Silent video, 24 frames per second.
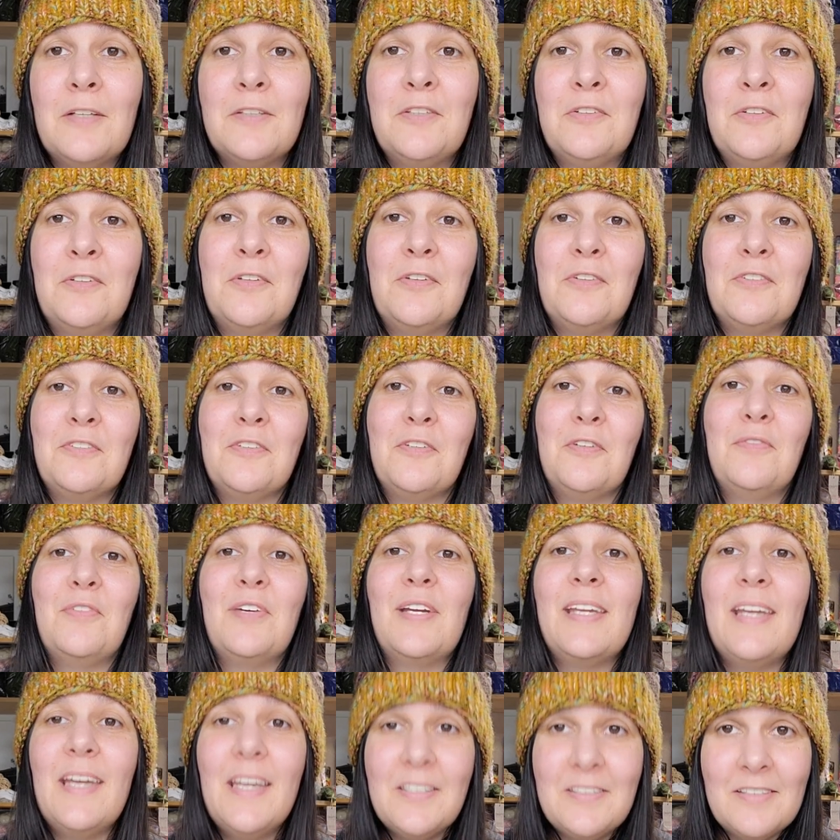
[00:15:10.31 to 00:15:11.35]
to turn those
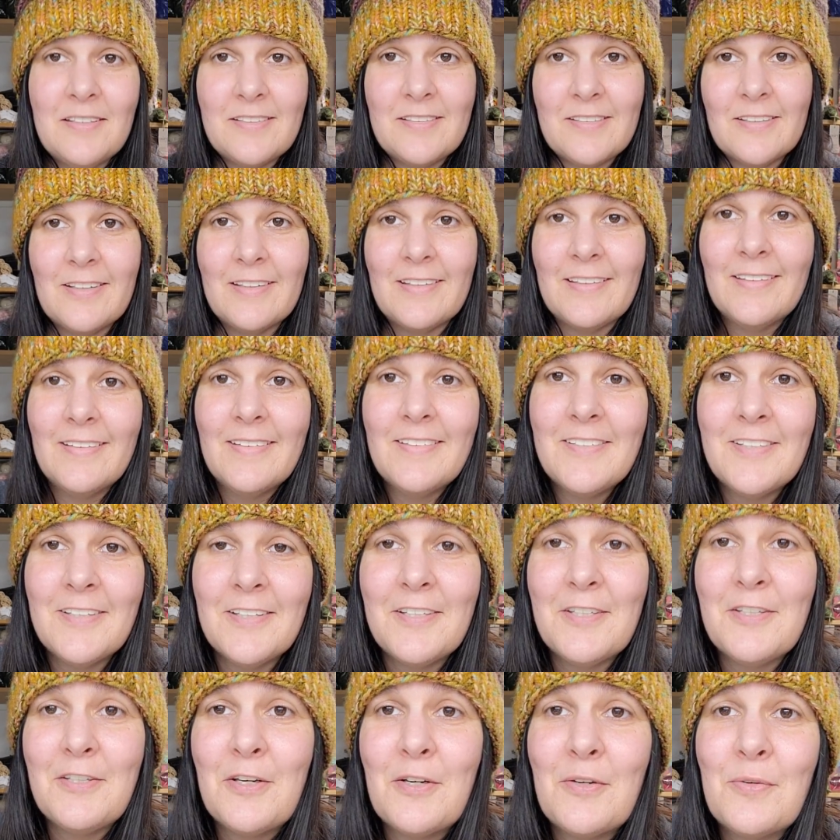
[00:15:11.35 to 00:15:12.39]
notifications on so
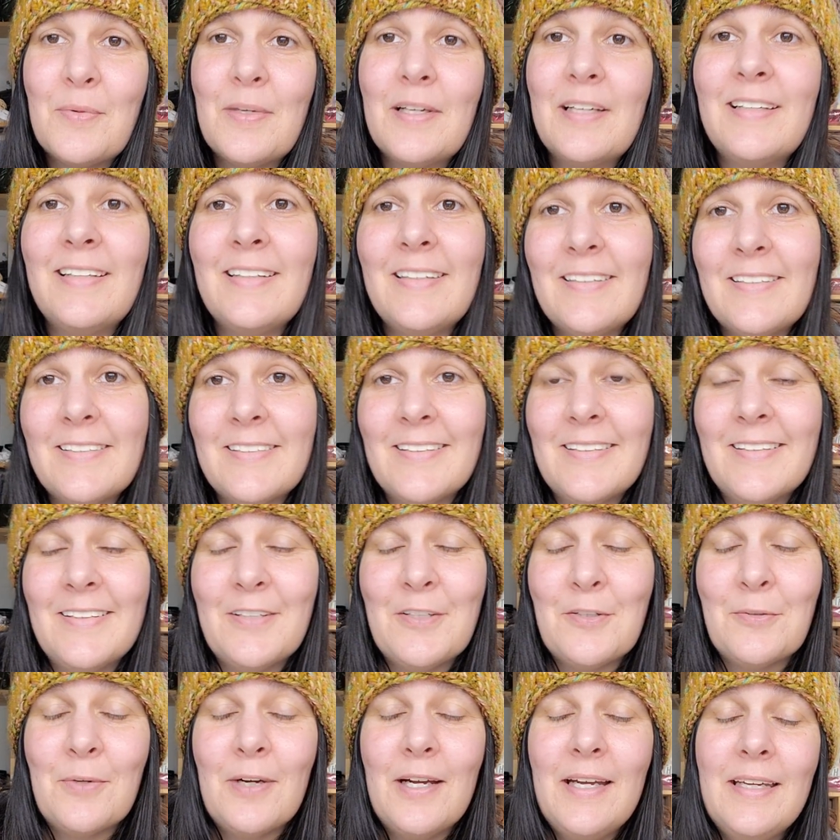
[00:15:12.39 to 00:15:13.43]
you know when it is.
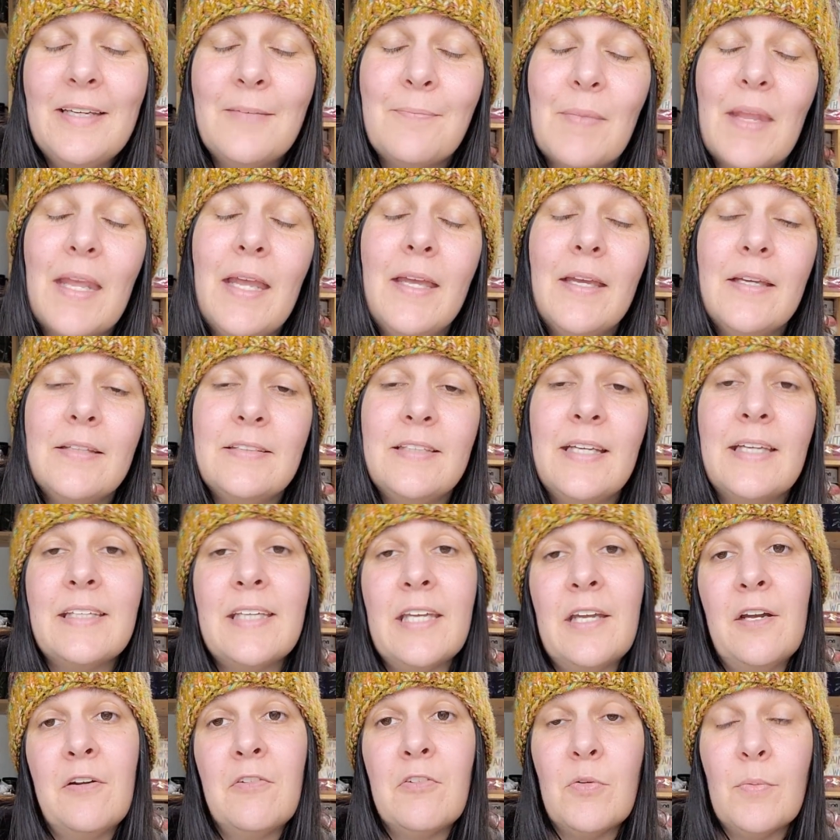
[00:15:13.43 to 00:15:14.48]
All right? Take
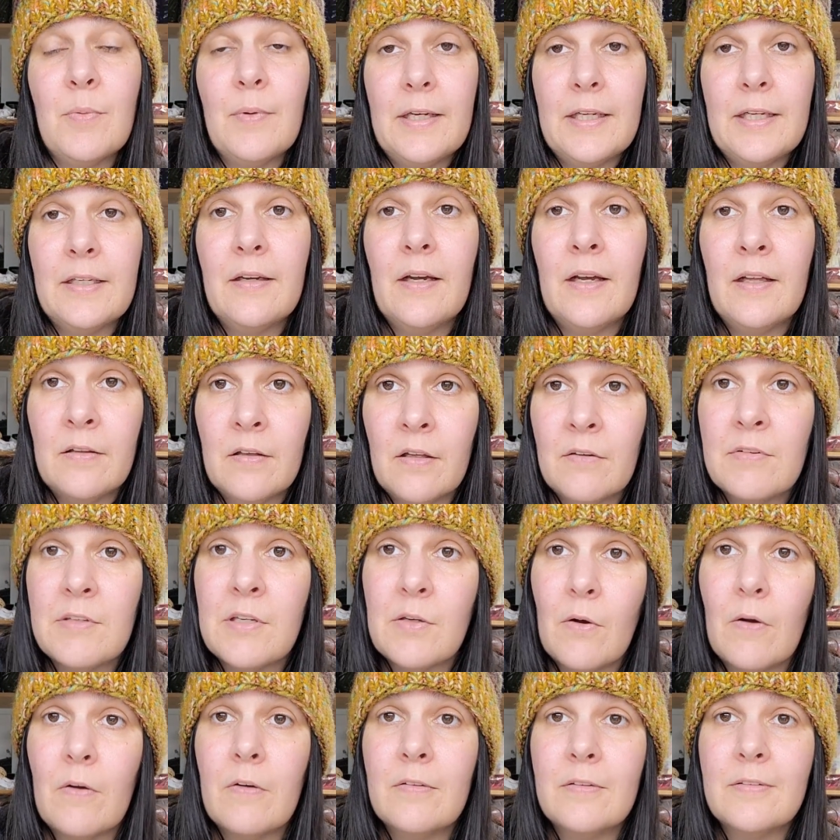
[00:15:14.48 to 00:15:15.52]
care, everybody. I love
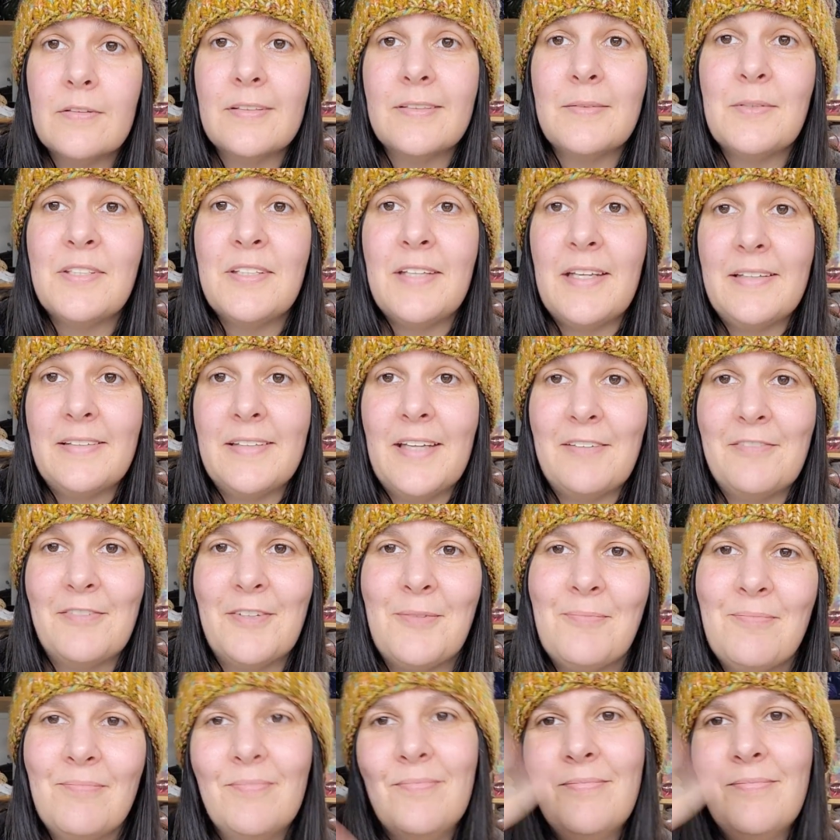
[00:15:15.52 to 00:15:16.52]
you all. Stay safe.